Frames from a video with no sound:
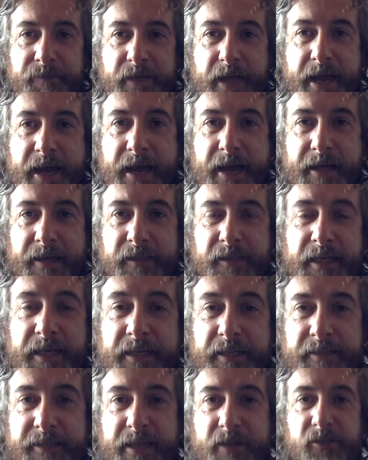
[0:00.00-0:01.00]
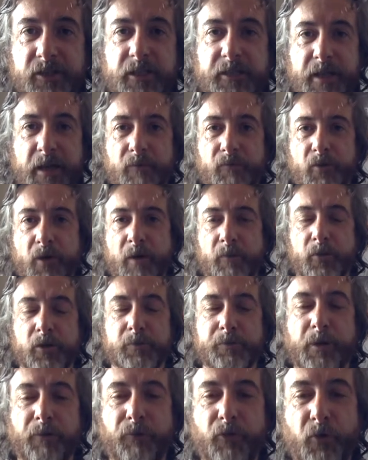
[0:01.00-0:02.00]
And he can now sit upright, whereas
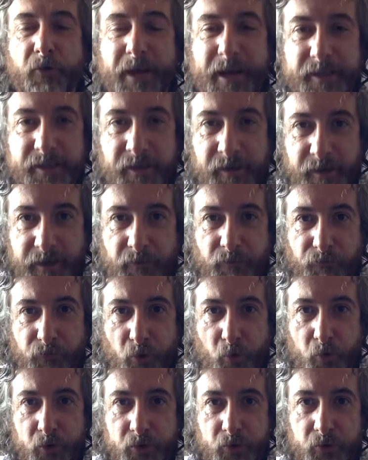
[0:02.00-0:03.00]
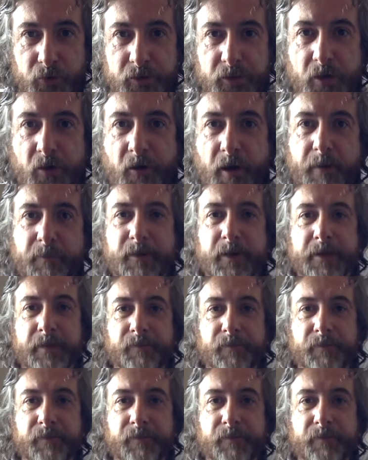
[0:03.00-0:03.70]
before he had to lean forwards all the time.